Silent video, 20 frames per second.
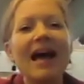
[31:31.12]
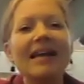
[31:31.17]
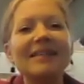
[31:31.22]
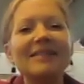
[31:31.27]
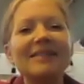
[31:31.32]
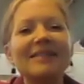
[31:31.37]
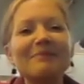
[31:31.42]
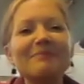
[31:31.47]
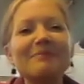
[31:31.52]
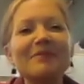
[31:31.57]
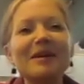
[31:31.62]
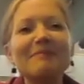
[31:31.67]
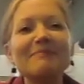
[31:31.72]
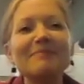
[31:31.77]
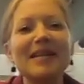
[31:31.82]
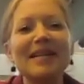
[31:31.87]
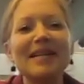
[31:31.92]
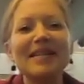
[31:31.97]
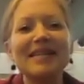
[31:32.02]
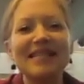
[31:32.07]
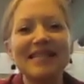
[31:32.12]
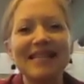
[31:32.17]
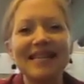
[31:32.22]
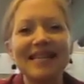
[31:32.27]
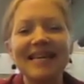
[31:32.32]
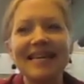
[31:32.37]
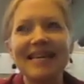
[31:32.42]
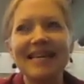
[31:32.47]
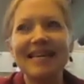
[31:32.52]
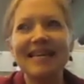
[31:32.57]
sometimes I
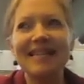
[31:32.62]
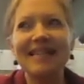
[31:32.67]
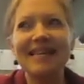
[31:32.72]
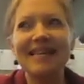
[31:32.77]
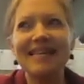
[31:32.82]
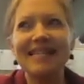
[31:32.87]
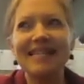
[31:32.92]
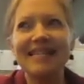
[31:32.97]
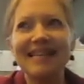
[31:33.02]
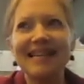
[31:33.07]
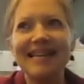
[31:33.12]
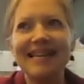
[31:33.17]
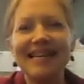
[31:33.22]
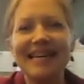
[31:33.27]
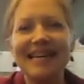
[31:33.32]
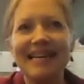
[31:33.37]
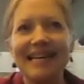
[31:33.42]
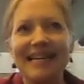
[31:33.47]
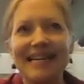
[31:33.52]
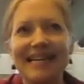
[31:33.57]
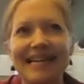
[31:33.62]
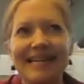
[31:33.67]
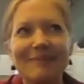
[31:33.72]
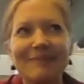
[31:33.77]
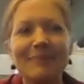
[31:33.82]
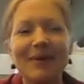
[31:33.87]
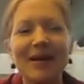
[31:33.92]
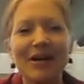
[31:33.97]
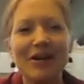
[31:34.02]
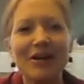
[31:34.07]
see these like
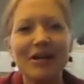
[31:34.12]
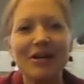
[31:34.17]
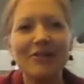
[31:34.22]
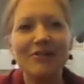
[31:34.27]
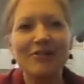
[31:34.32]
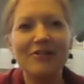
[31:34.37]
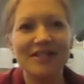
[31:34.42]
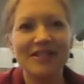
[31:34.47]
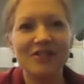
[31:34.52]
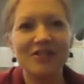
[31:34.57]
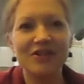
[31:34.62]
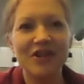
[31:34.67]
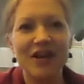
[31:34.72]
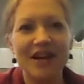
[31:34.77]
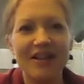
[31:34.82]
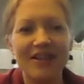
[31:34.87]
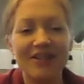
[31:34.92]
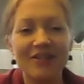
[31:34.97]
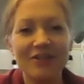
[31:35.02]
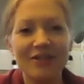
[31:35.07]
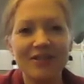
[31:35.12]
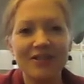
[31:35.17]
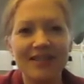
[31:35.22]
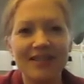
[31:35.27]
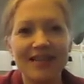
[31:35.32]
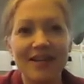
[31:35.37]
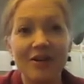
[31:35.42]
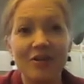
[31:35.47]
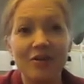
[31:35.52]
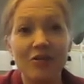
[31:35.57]
barriers as challenges,
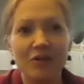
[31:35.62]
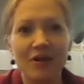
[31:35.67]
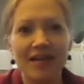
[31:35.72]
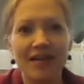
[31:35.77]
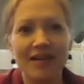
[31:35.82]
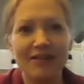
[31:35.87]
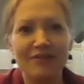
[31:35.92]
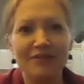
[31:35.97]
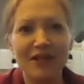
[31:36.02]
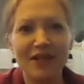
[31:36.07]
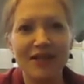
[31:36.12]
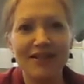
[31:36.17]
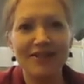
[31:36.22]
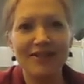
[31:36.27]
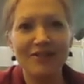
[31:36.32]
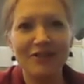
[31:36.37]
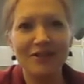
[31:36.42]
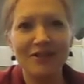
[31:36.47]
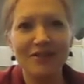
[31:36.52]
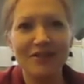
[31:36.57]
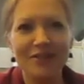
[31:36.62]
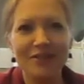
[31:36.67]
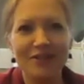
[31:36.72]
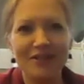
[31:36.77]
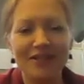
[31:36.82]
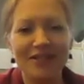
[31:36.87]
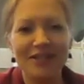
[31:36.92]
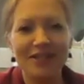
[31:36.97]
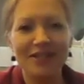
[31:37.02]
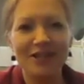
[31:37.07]
like creative challenges,
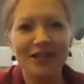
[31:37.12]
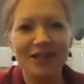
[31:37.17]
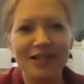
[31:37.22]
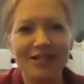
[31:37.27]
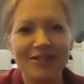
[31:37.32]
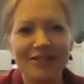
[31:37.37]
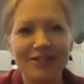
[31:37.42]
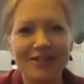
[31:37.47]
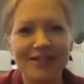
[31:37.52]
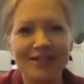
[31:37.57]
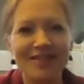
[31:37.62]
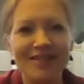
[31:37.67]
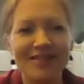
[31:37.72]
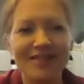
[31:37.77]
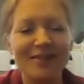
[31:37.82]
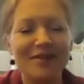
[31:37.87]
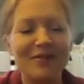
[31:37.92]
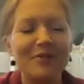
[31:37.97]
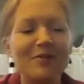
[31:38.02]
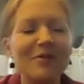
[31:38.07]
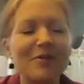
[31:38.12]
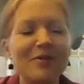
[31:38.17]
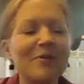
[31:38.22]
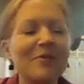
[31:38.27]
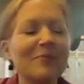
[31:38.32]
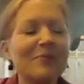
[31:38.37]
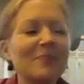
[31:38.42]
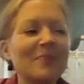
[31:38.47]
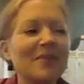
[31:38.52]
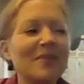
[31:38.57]
artistic challenges. So
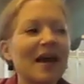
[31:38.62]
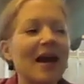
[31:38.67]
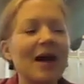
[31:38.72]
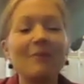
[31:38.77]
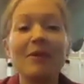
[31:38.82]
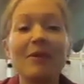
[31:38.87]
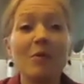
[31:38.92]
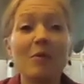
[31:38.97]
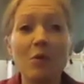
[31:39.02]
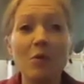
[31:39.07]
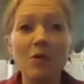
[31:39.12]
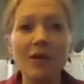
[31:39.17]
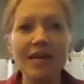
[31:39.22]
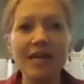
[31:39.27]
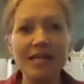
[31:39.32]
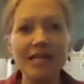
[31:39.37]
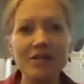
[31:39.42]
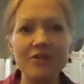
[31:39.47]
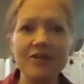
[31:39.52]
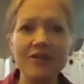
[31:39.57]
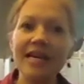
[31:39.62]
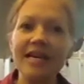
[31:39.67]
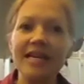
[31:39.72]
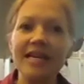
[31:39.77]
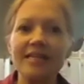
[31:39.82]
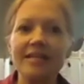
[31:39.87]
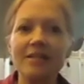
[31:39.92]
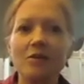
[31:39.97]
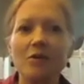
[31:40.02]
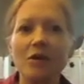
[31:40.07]
I'm like, well, we can do
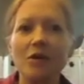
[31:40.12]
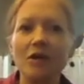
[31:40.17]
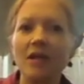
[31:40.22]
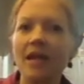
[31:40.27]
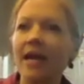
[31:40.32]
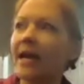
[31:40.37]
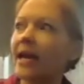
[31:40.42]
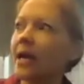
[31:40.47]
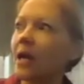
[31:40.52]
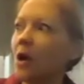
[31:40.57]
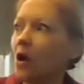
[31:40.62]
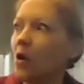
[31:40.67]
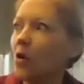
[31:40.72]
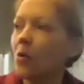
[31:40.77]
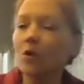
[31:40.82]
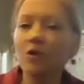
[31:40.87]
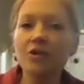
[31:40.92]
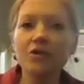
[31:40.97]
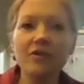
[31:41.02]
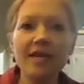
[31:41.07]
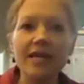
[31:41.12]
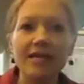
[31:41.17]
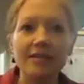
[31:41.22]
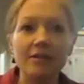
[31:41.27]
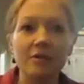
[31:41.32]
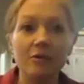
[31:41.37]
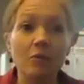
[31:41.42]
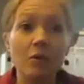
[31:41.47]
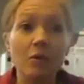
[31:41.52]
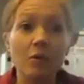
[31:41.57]
this, or like, we'll do this,
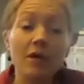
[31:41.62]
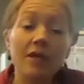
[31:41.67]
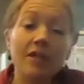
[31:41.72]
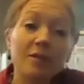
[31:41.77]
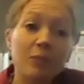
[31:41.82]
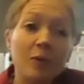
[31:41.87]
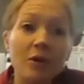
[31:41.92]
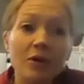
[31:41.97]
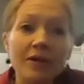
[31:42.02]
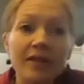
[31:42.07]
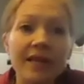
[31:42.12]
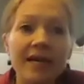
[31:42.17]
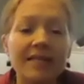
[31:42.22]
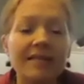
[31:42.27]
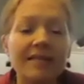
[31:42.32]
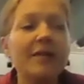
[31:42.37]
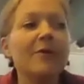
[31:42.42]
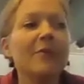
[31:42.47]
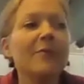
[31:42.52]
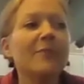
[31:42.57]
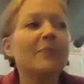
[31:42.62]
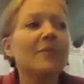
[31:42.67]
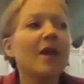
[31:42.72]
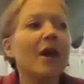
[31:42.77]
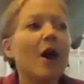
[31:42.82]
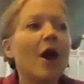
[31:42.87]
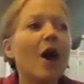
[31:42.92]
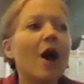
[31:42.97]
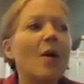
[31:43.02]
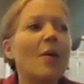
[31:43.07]
or we'll explore this.
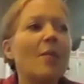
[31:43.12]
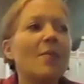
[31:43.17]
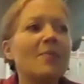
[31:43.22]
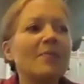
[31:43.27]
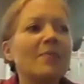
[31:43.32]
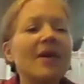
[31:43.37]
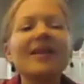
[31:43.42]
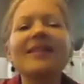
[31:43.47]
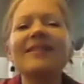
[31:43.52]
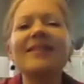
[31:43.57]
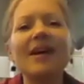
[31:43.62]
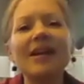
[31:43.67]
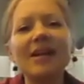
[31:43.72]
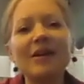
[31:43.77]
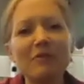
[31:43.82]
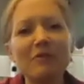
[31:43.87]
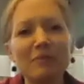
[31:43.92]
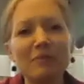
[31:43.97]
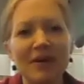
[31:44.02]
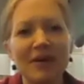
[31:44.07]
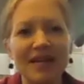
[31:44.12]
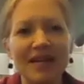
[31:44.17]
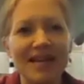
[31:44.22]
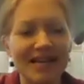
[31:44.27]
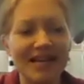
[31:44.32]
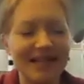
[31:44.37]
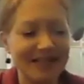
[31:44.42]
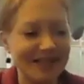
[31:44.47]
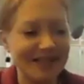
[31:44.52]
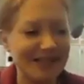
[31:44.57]
And not
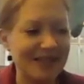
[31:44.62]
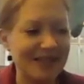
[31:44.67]
everybody